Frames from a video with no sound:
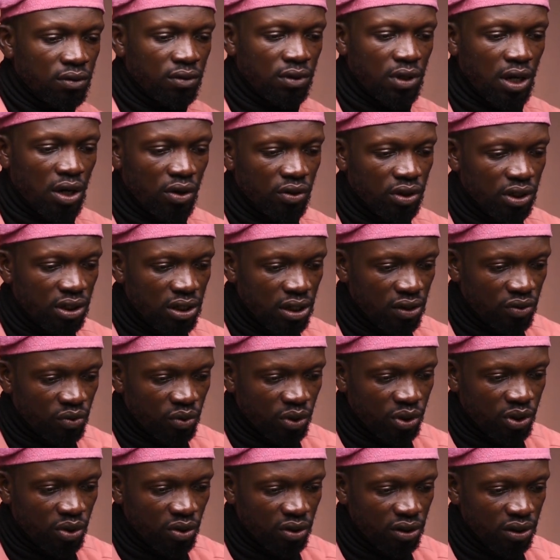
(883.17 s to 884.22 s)
Now the next
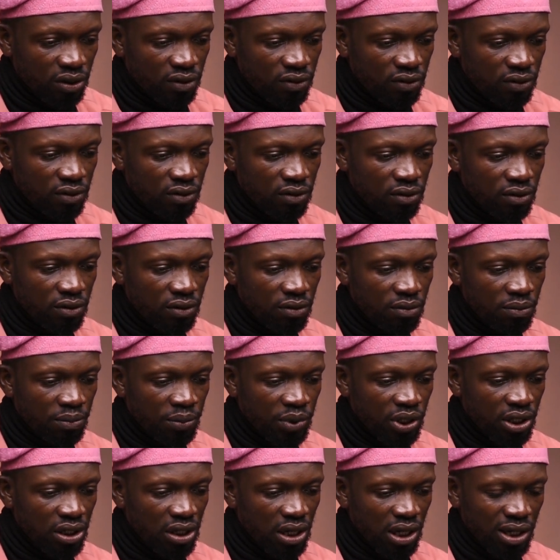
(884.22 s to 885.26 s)
question is
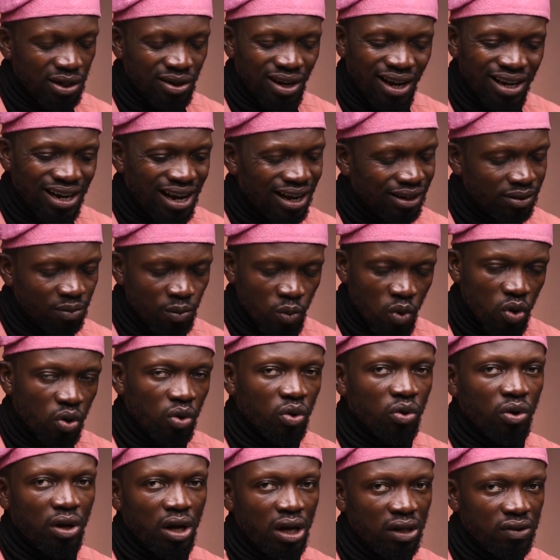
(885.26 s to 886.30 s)
you can add
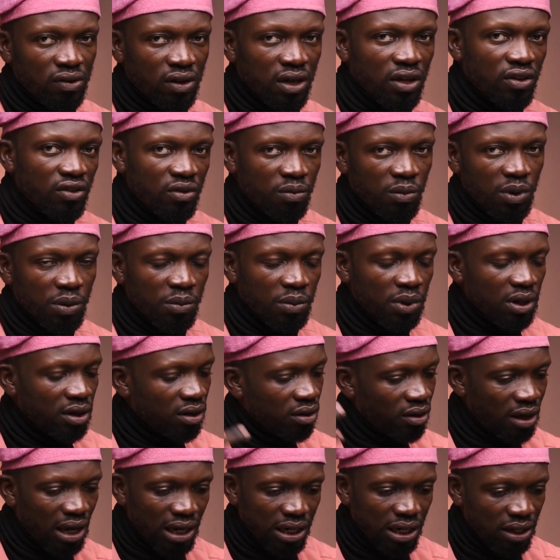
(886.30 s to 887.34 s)
more, as the case may
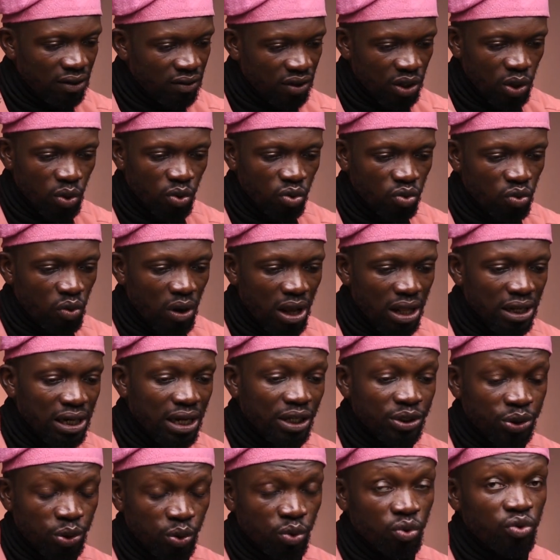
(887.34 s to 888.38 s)
be, anything you want to add
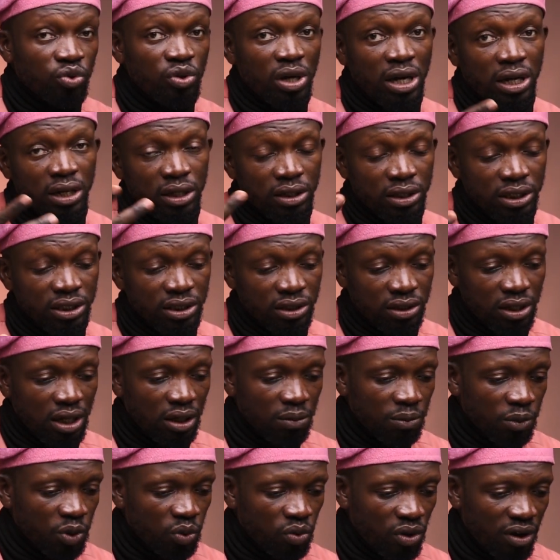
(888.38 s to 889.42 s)
that shows you are a
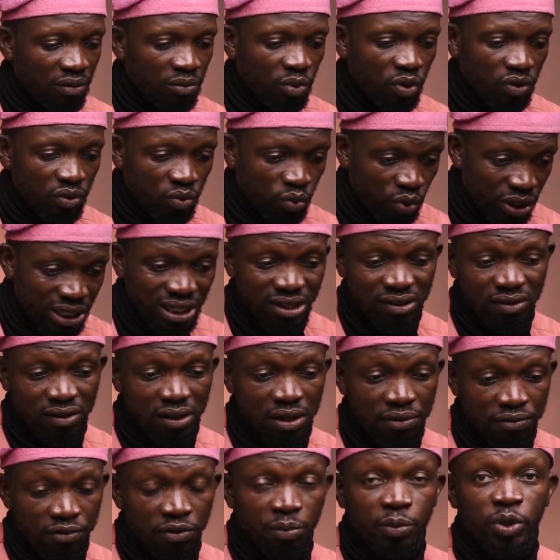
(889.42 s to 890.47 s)
registered midwife. But with this
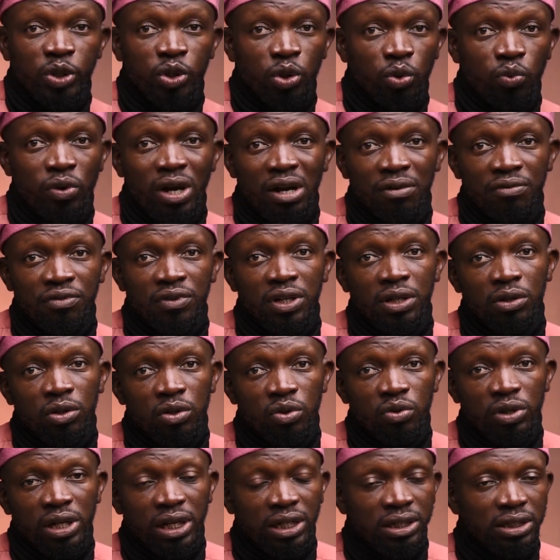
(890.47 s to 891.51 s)
information we have
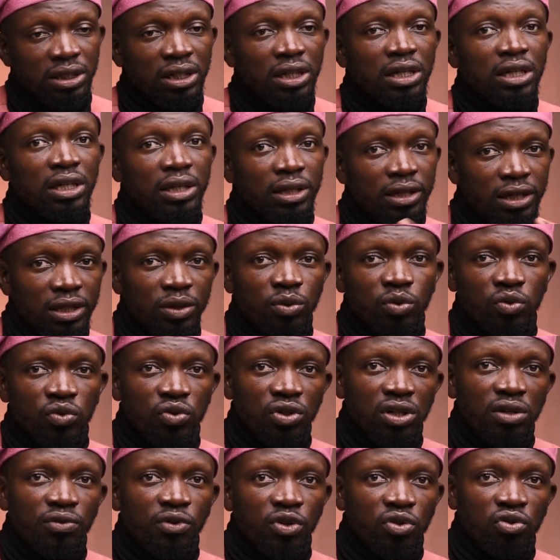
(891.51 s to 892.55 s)
included, it will
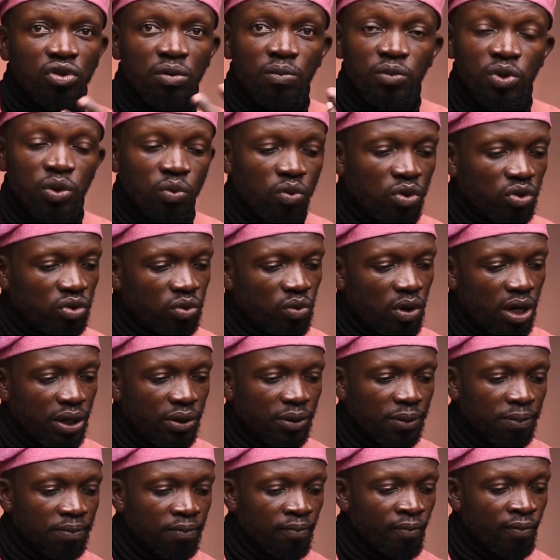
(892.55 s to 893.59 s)
still give us something worthwhile.
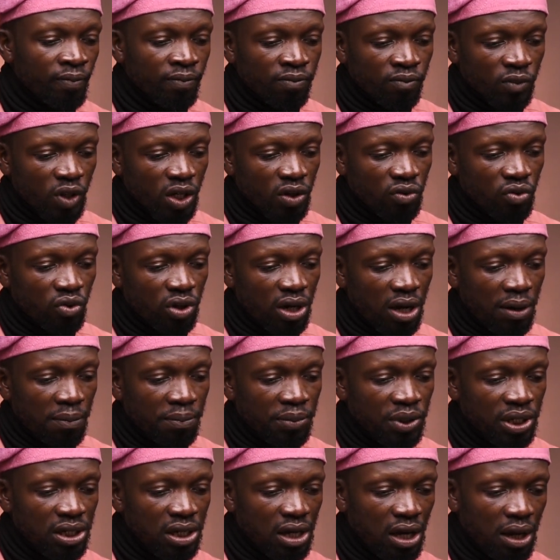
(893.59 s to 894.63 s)
So now
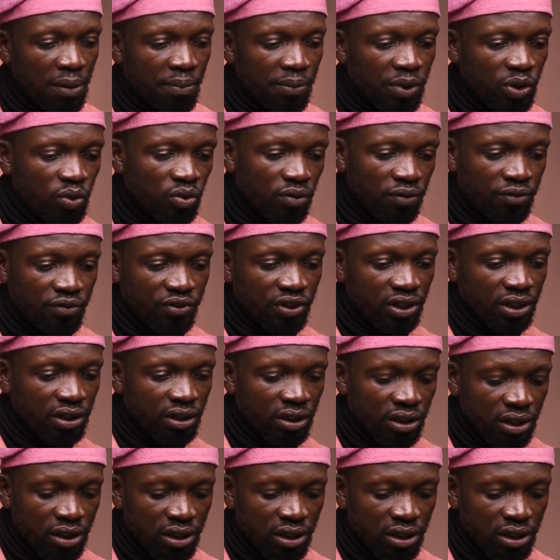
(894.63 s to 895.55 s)
BA and midwifery.